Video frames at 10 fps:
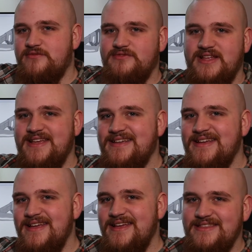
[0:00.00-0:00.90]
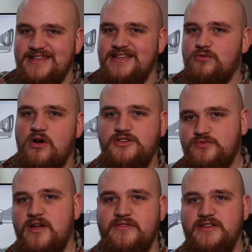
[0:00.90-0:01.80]
like the Cross
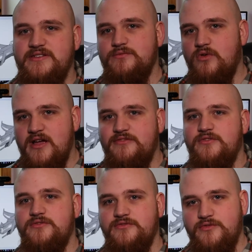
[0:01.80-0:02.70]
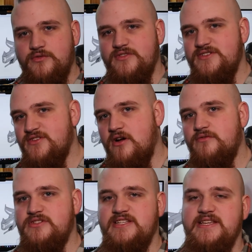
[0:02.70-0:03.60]
Revenant rifle for the
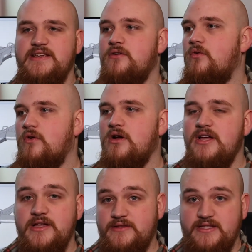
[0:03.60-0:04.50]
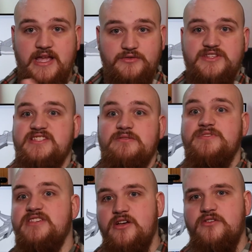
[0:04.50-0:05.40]
Sovereignty, or the Helsings
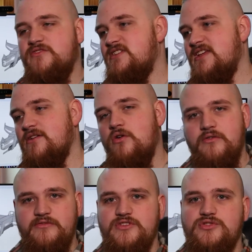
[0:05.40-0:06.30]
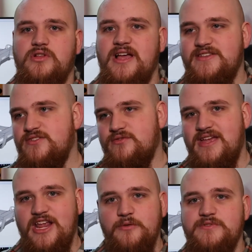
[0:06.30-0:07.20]
themselves get all visualized, so
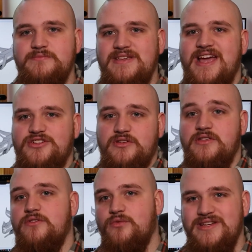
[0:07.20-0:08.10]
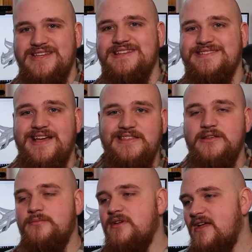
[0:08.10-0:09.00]
that helps me actually 3D design
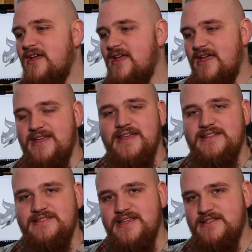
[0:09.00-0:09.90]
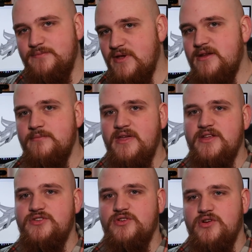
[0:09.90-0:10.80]
them. It's been a
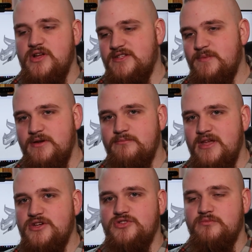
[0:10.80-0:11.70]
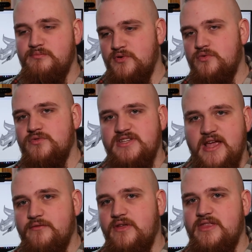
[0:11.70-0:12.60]
major boon to
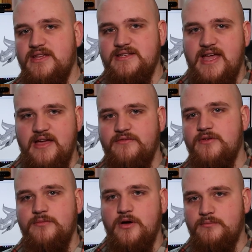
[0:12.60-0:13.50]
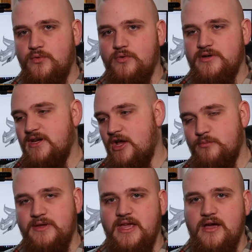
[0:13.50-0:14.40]
everything to have him on board and
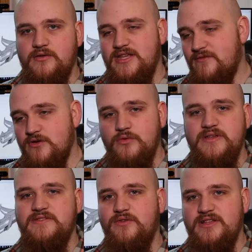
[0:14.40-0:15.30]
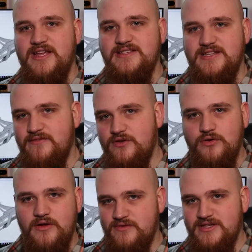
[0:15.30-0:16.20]
helping out. Even though he's freelancing, even
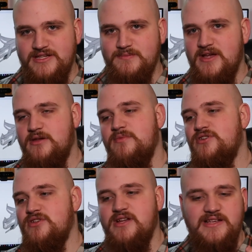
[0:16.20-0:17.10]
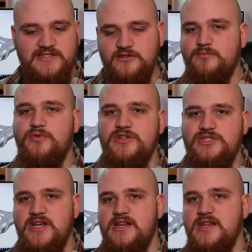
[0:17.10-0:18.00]
though everything is by commission, I still
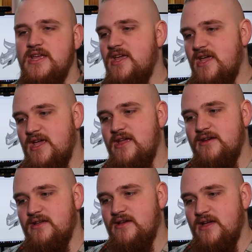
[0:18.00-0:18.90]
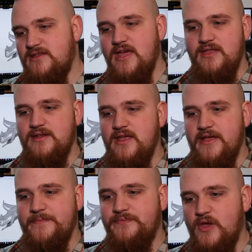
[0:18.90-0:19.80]
appreciate it. And at the end of the
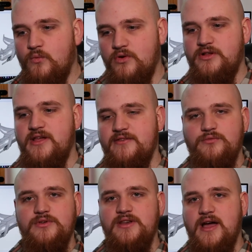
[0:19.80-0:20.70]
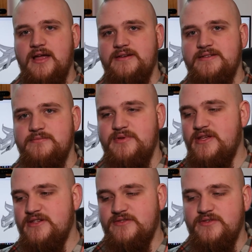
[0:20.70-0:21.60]
day, Warglaive would not
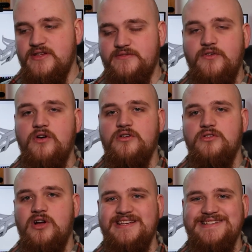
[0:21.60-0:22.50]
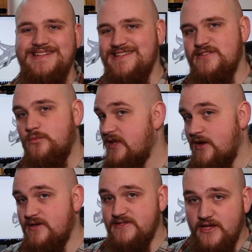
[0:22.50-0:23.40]
be as far along as it is
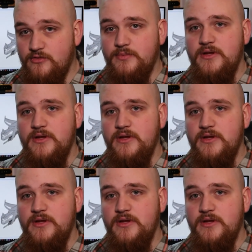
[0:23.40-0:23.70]
without his help.